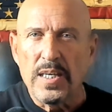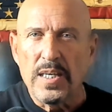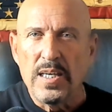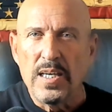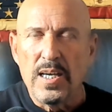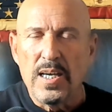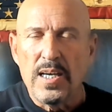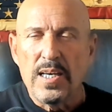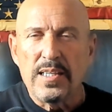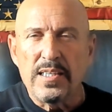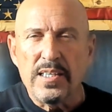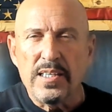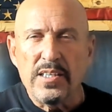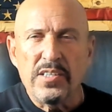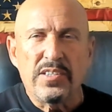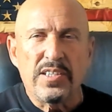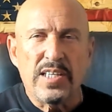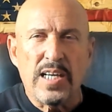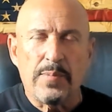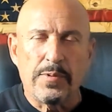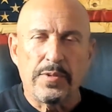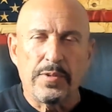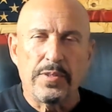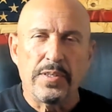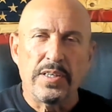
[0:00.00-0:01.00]
These
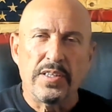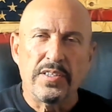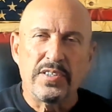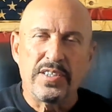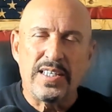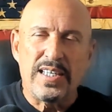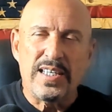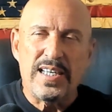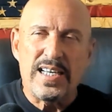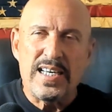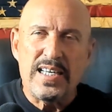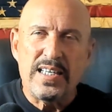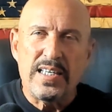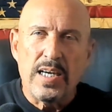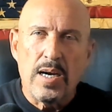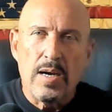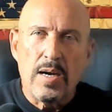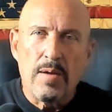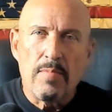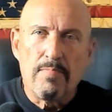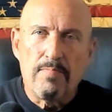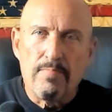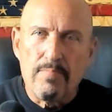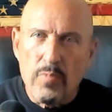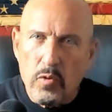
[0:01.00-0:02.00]
neighborhoods need
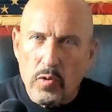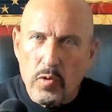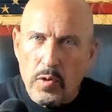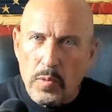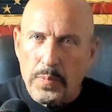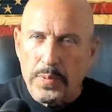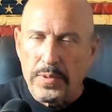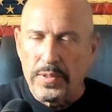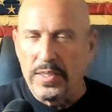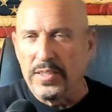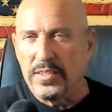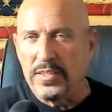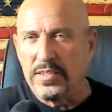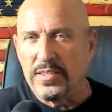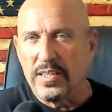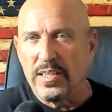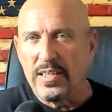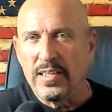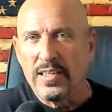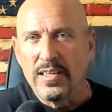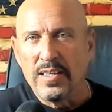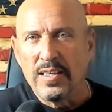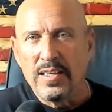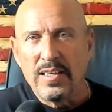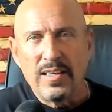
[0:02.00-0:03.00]
more policing,
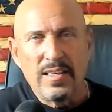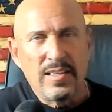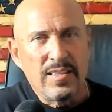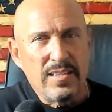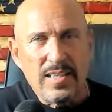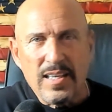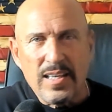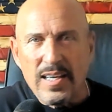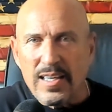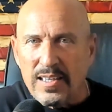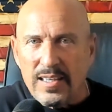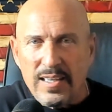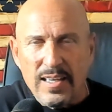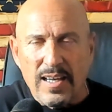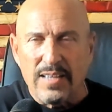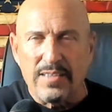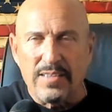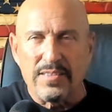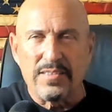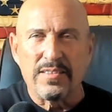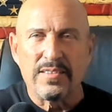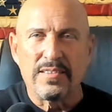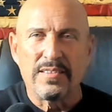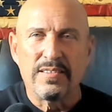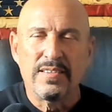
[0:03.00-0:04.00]
not
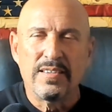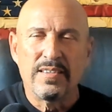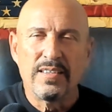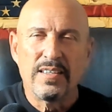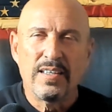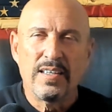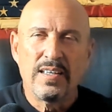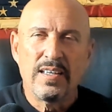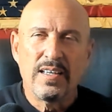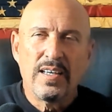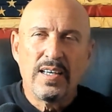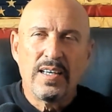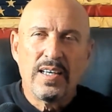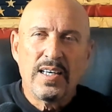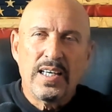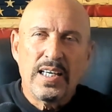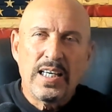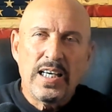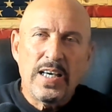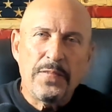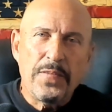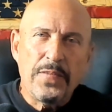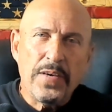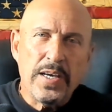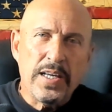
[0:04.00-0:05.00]
less.
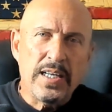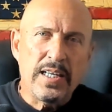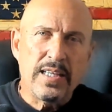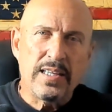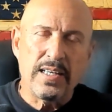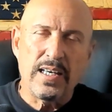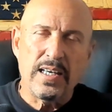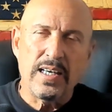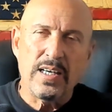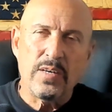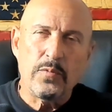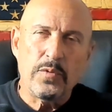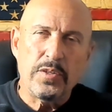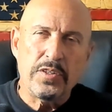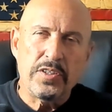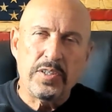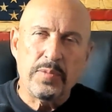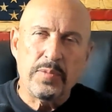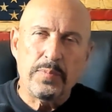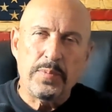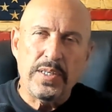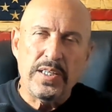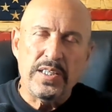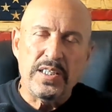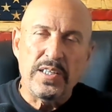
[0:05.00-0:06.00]
If anything, we should
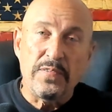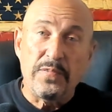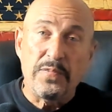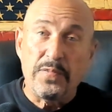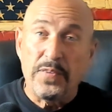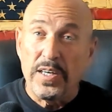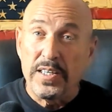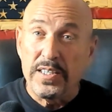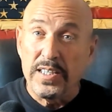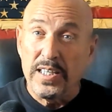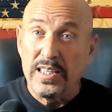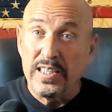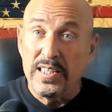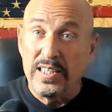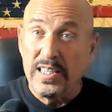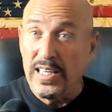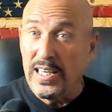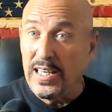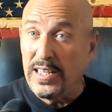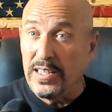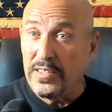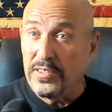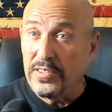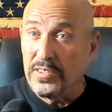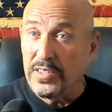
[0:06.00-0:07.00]
be defunding the
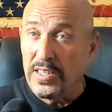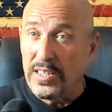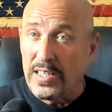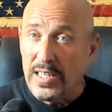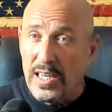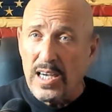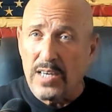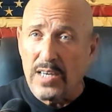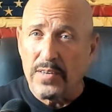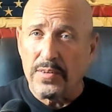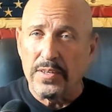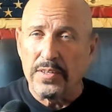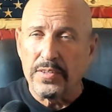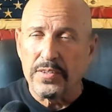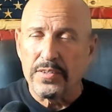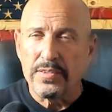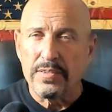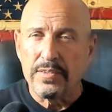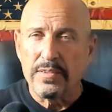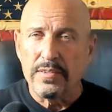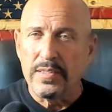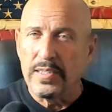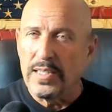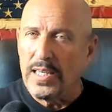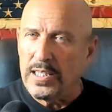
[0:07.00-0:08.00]
idiots in Congress,
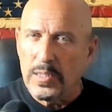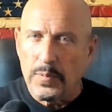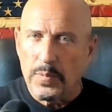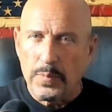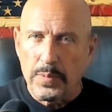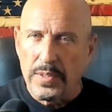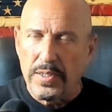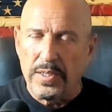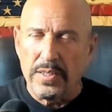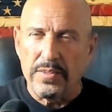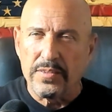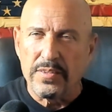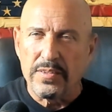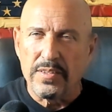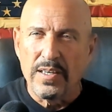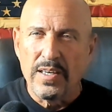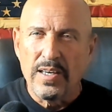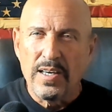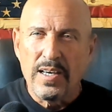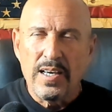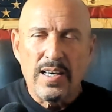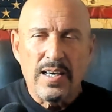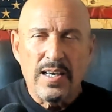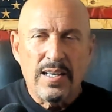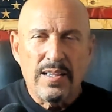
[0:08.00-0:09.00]
not the police.
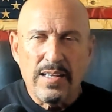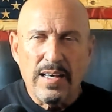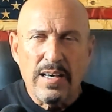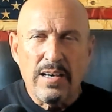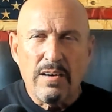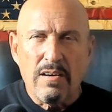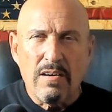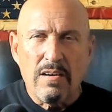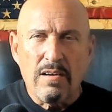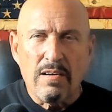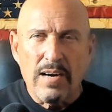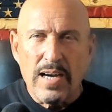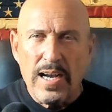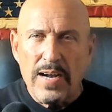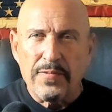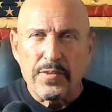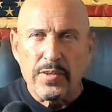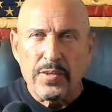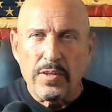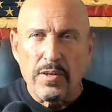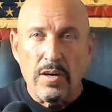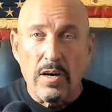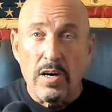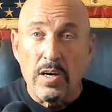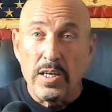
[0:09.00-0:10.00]
They are, after
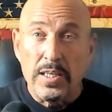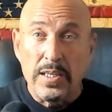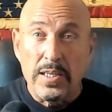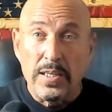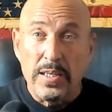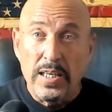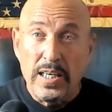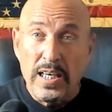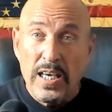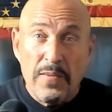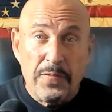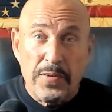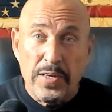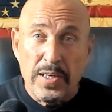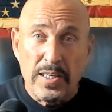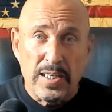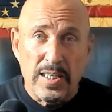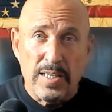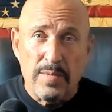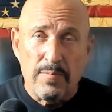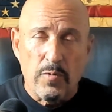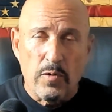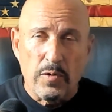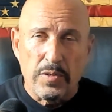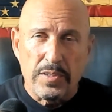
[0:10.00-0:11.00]
all, infinitely
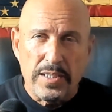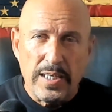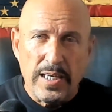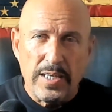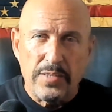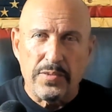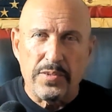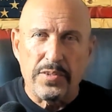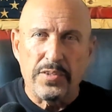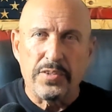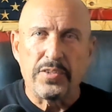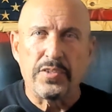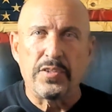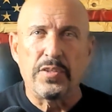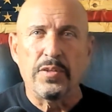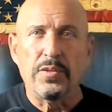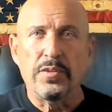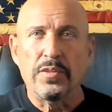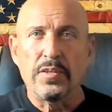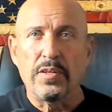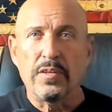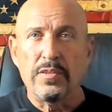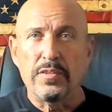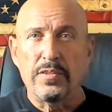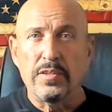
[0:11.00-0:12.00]
more dangerous to
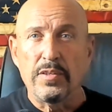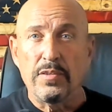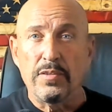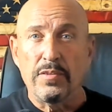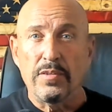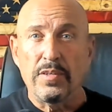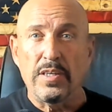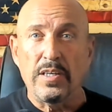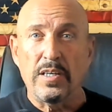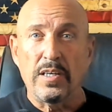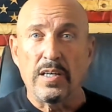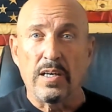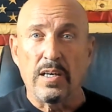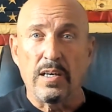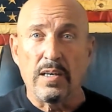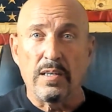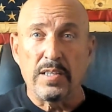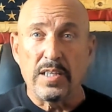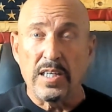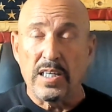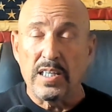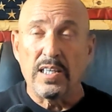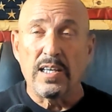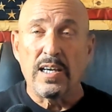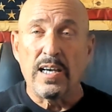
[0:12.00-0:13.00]
the
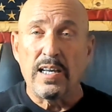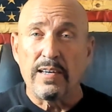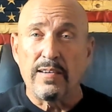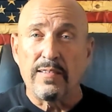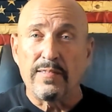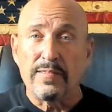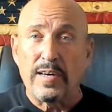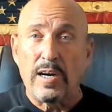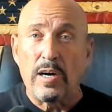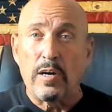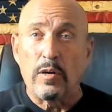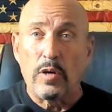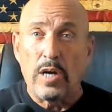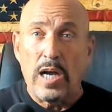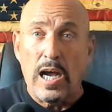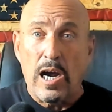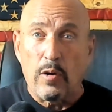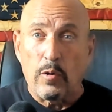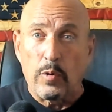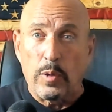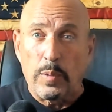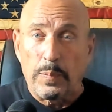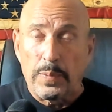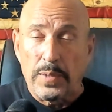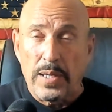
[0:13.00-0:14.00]
decline of our
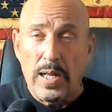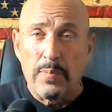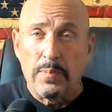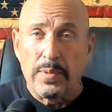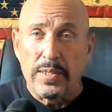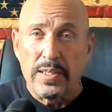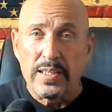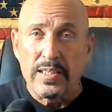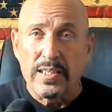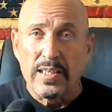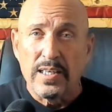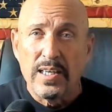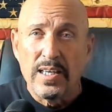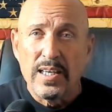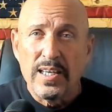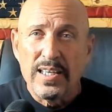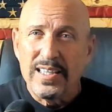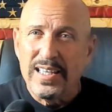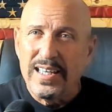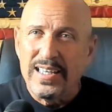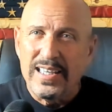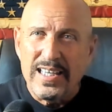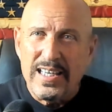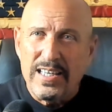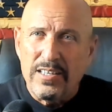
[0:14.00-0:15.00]
republic
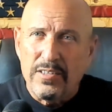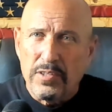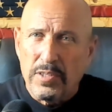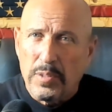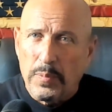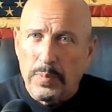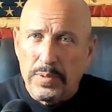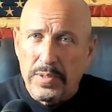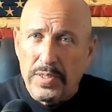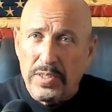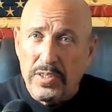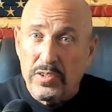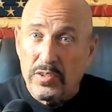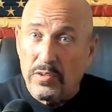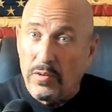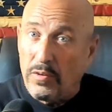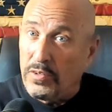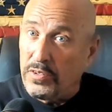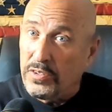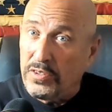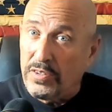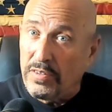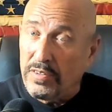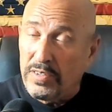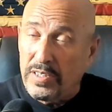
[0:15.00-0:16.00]
than either the police or
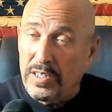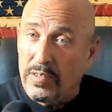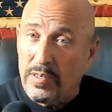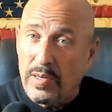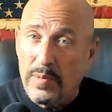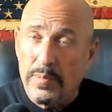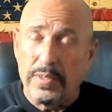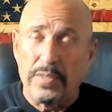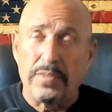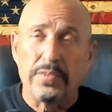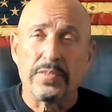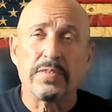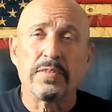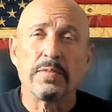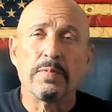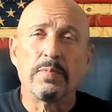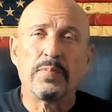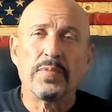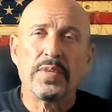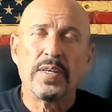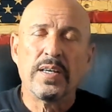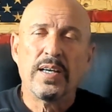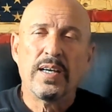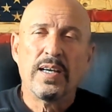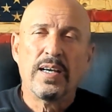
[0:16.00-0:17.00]
certainly criminals.
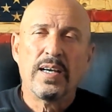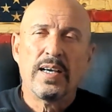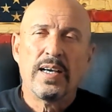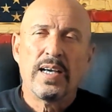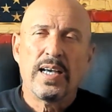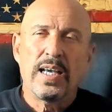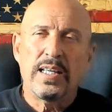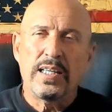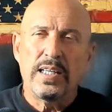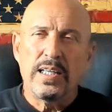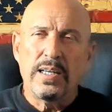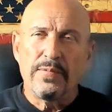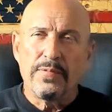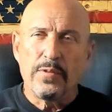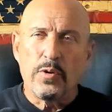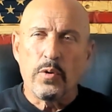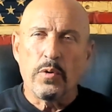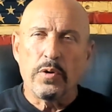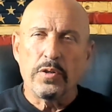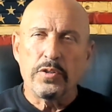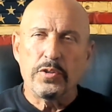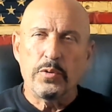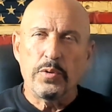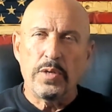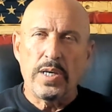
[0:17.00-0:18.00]
And then, of
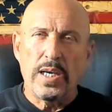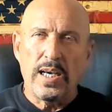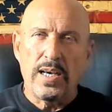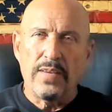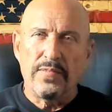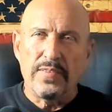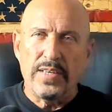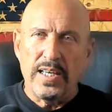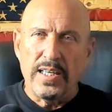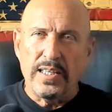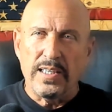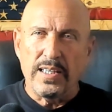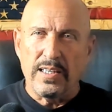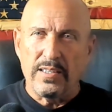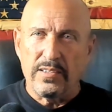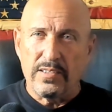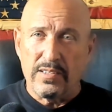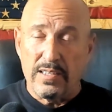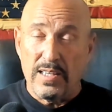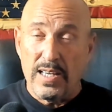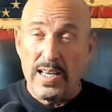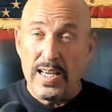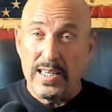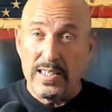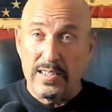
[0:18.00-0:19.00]
course, you have idiots
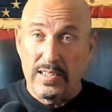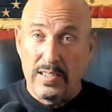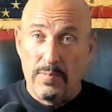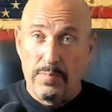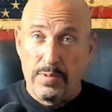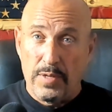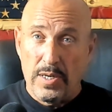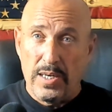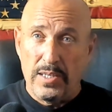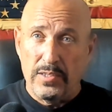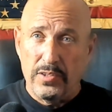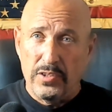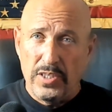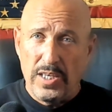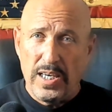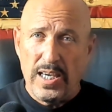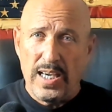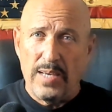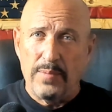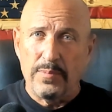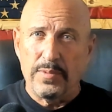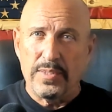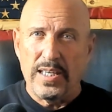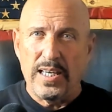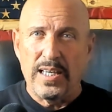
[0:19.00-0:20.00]
like LeBron
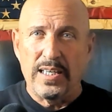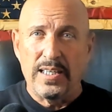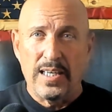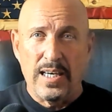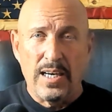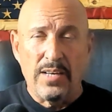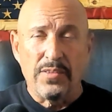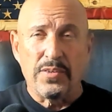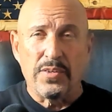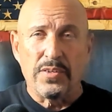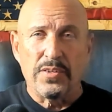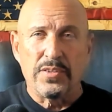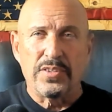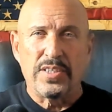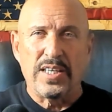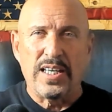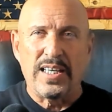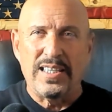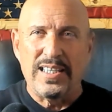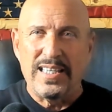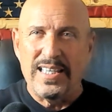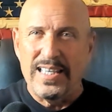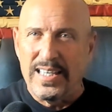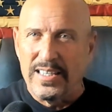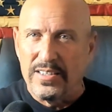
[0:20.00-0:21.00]
James and others in
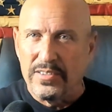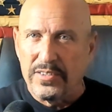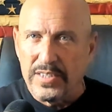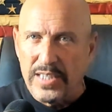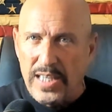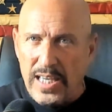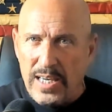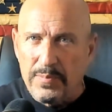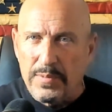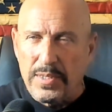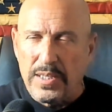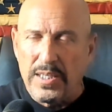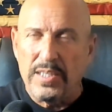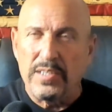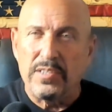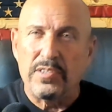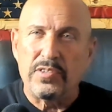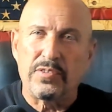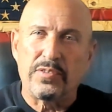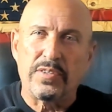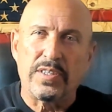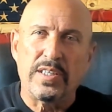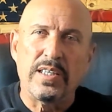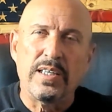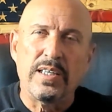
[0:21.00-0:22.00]
the entertainment
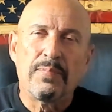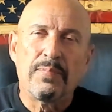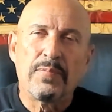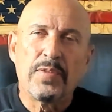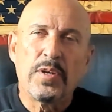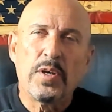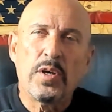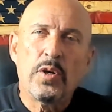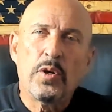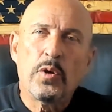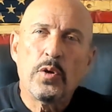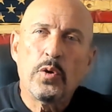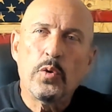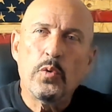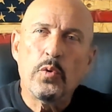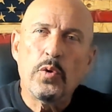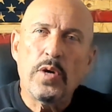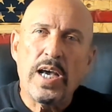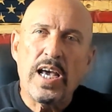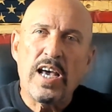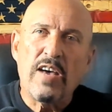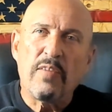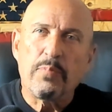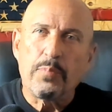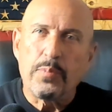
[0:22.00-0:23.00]
industry who
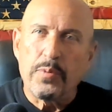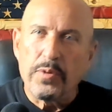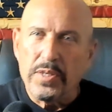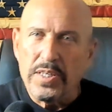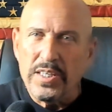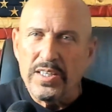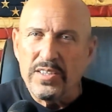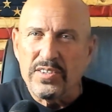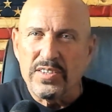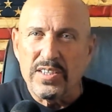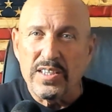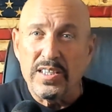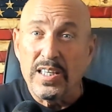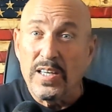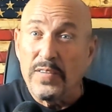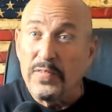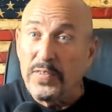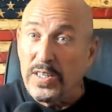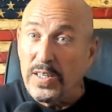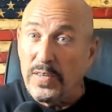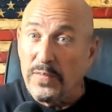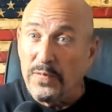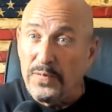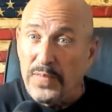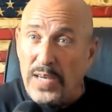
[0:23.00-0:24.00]
have pretty
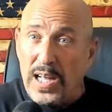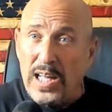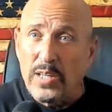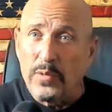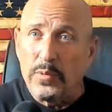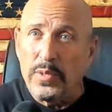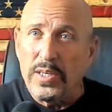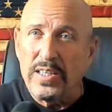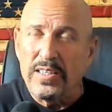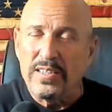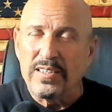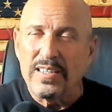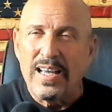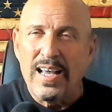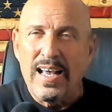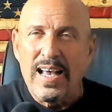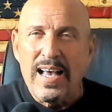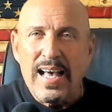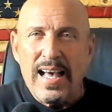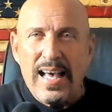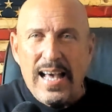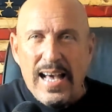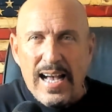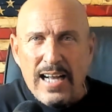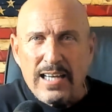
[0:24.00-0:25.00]
significant followings
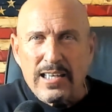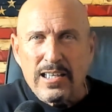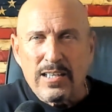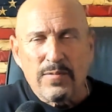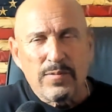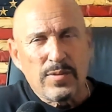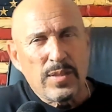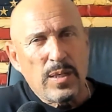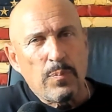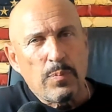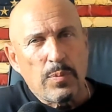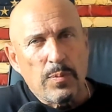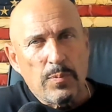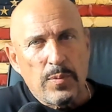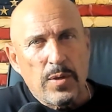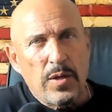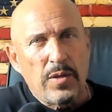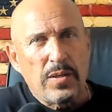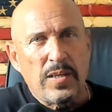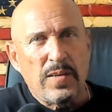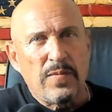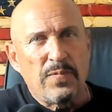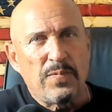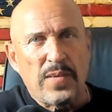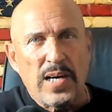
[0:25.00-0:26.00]
actively
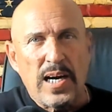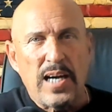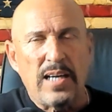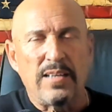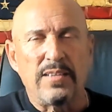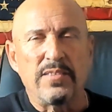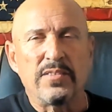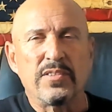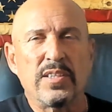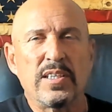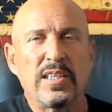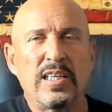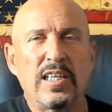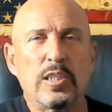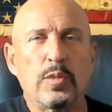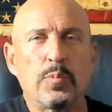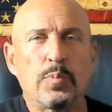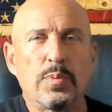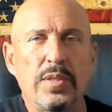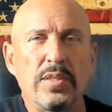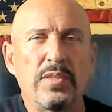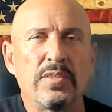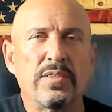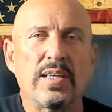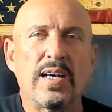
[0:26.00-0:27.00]
promoting violence against
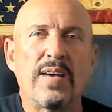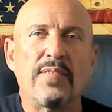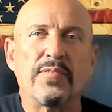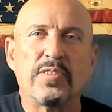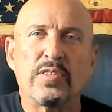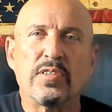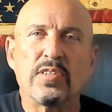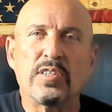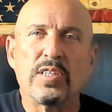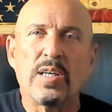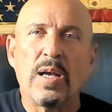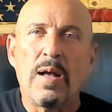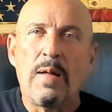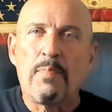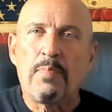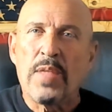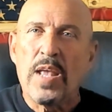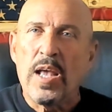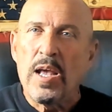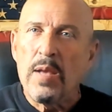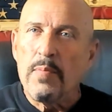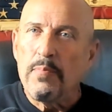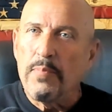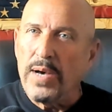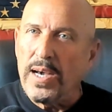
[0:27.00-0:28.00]
police officers
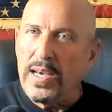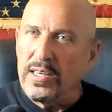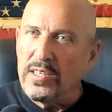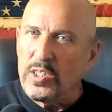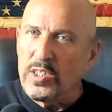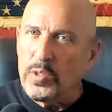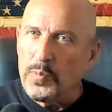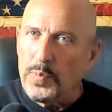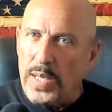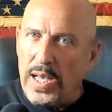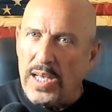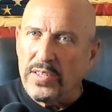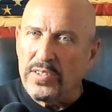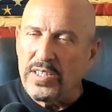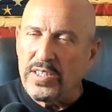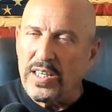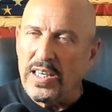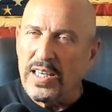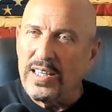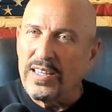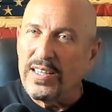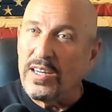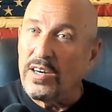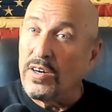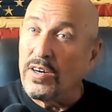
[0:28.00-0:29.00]
by
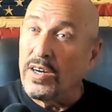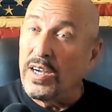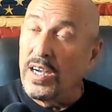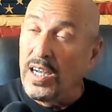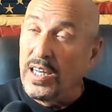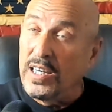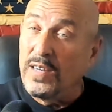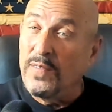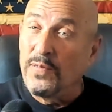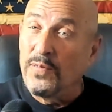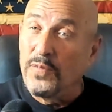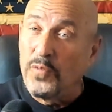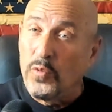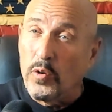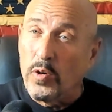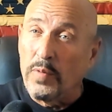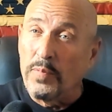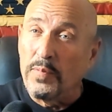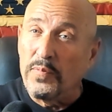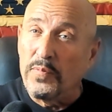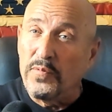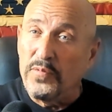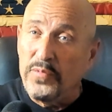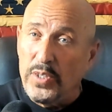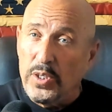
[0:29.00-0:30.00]
espousing their
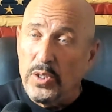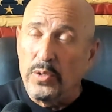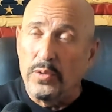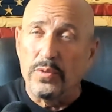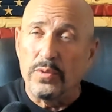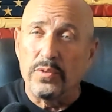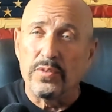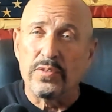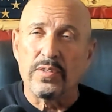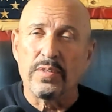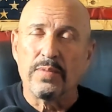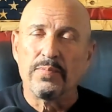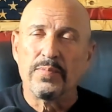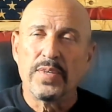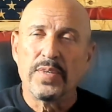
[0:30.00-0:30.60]
uninformed views.